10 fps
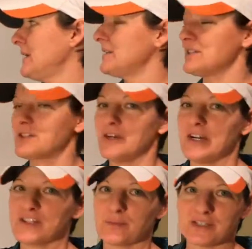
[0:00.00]
The
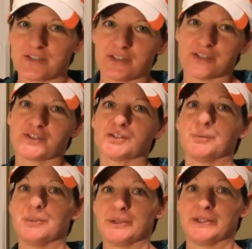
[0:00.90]
psoas muscle is
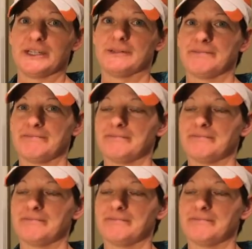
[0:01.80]
stability,